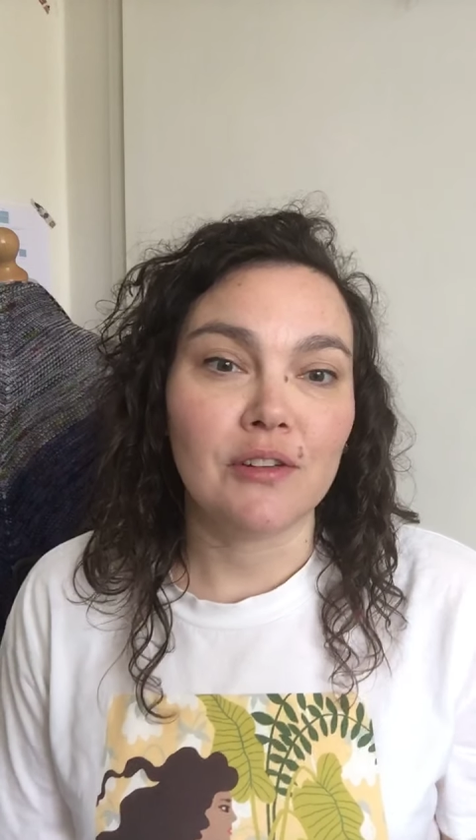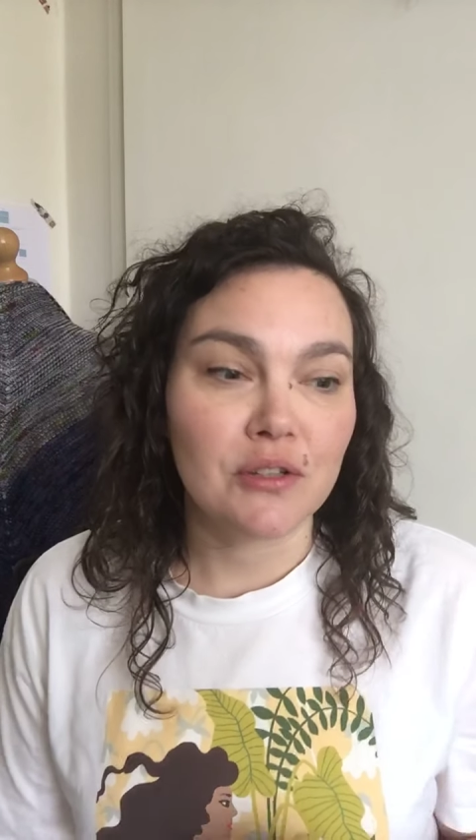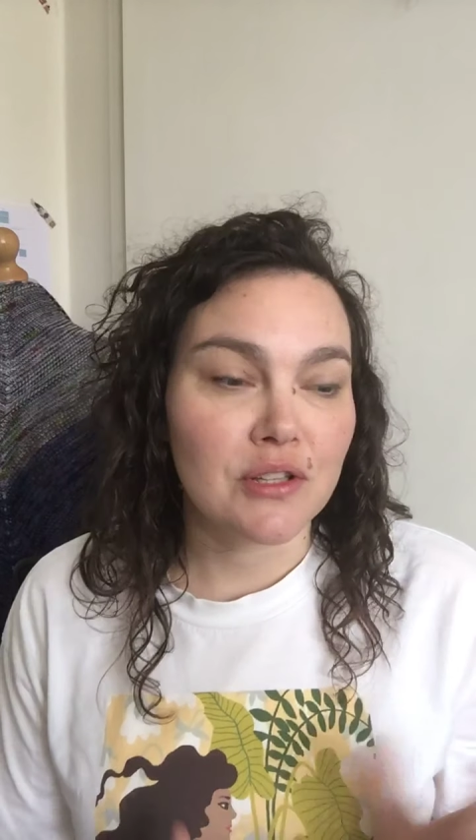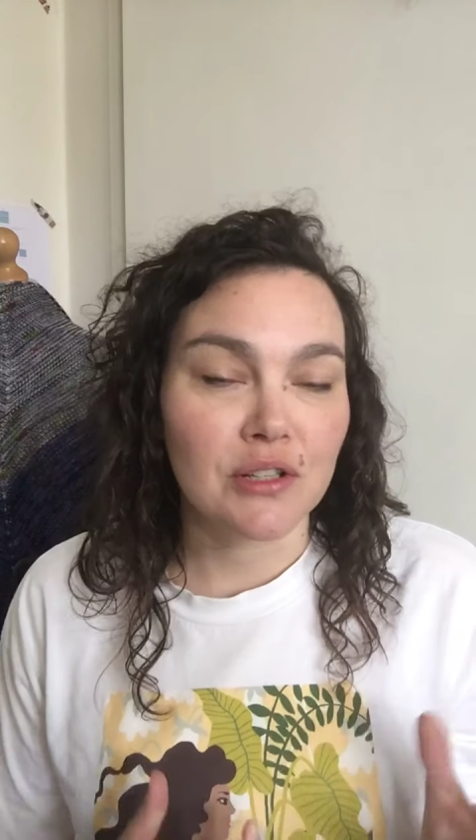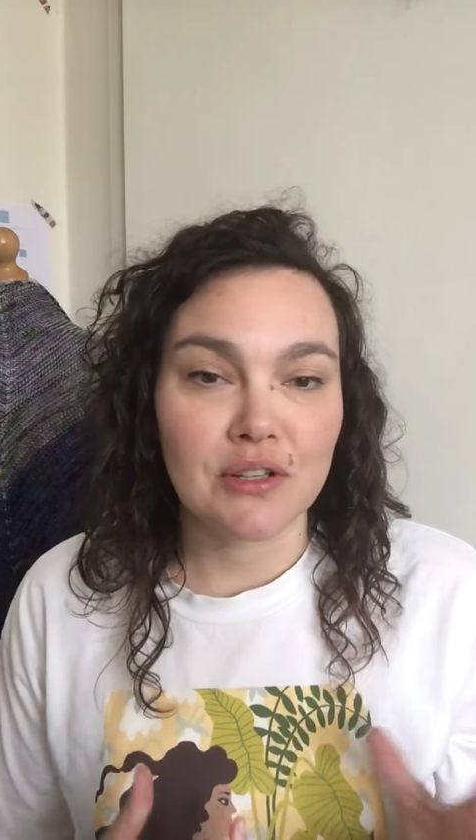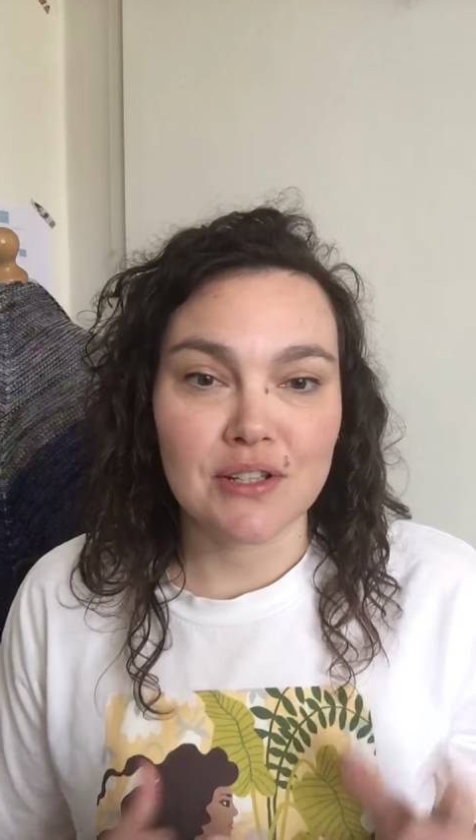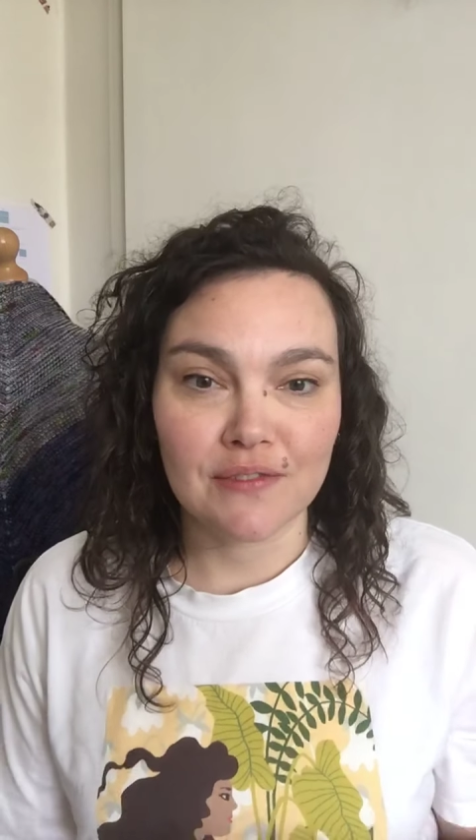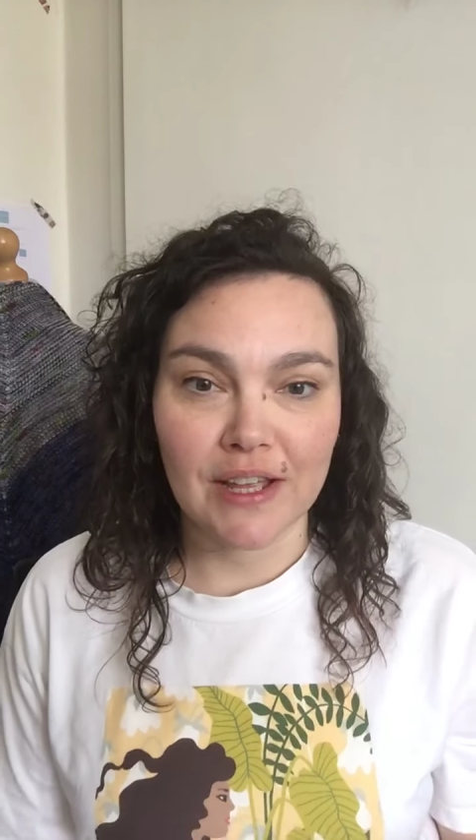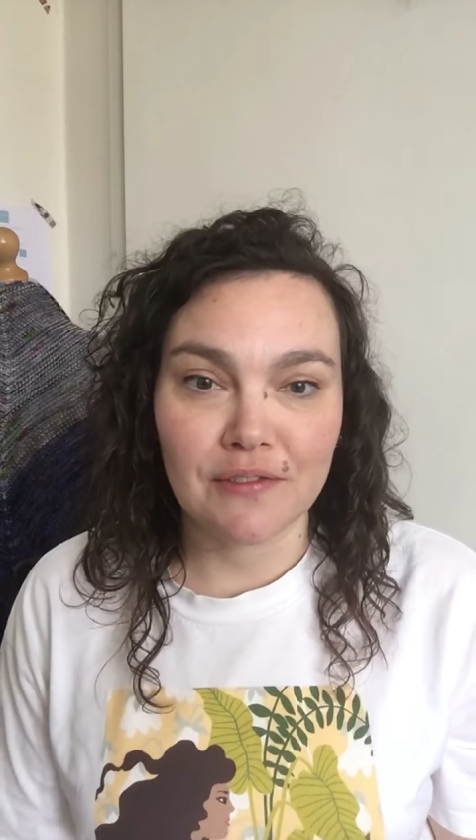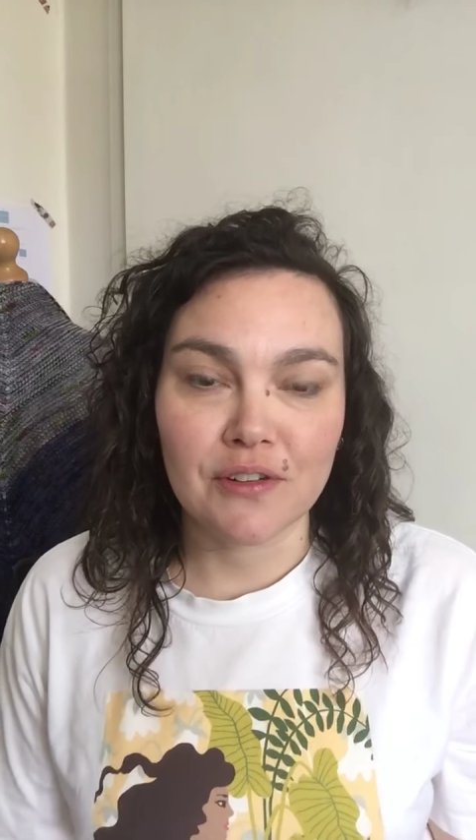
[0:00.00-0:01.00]
lots and lots of
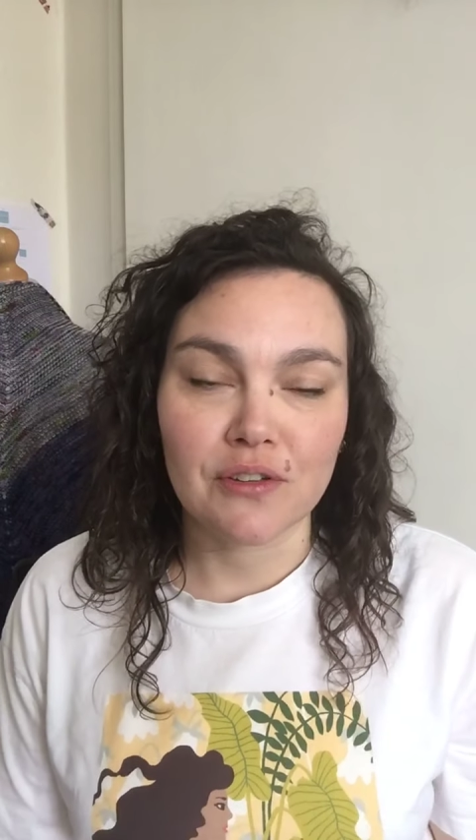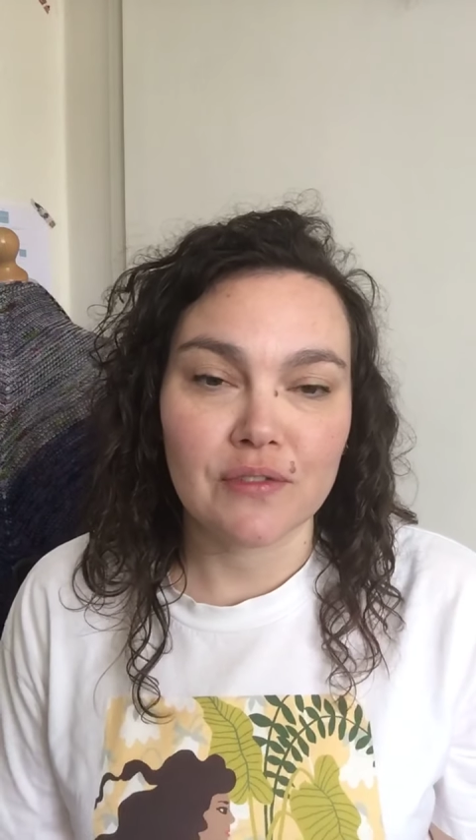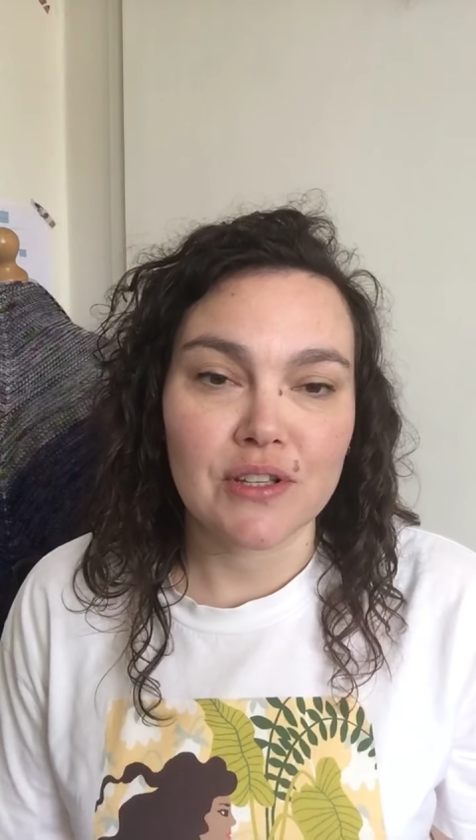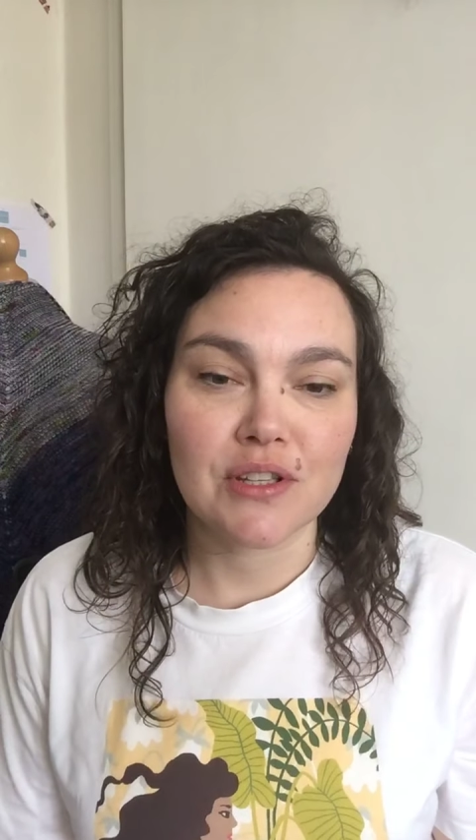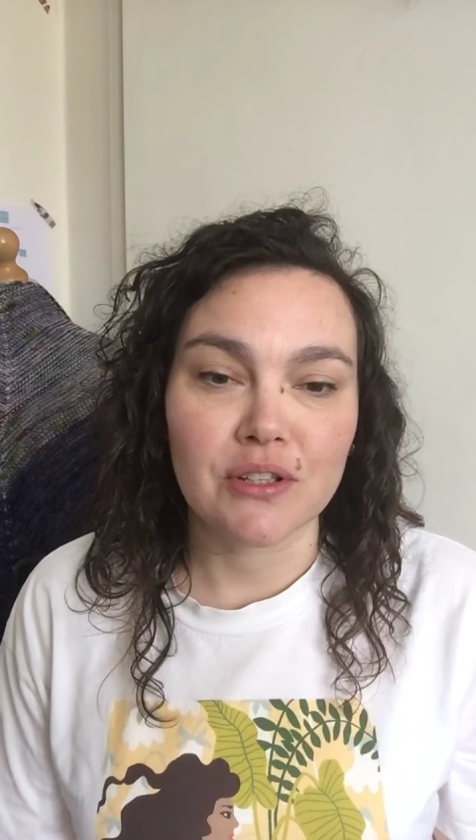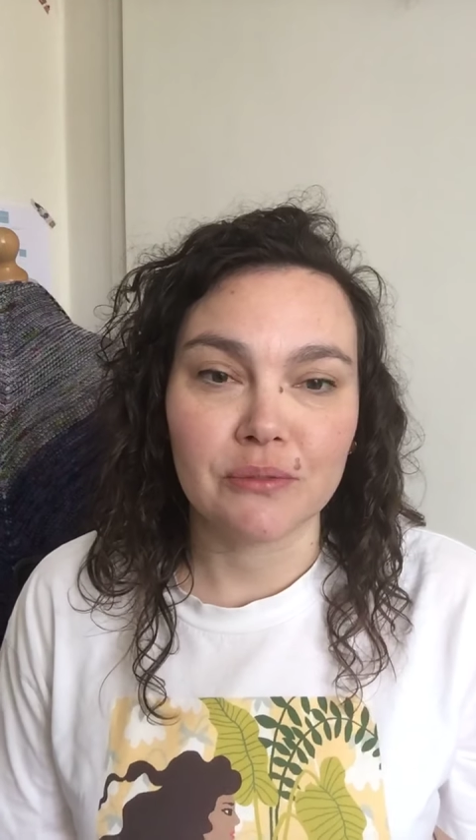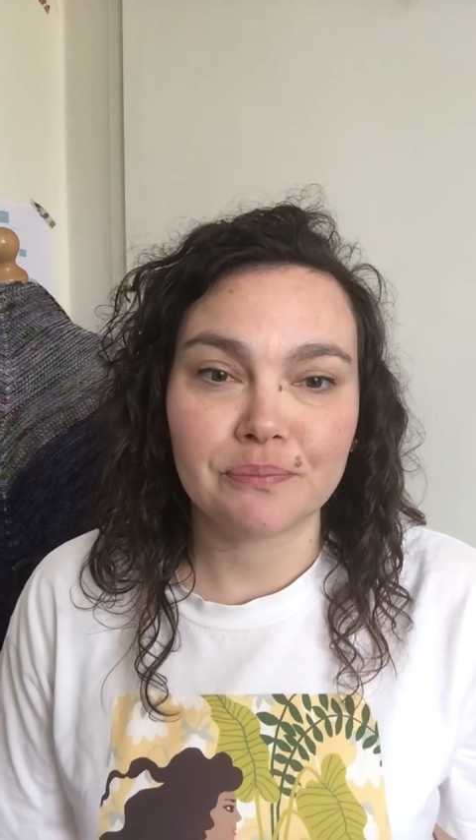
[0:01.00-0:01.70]
leftovers. So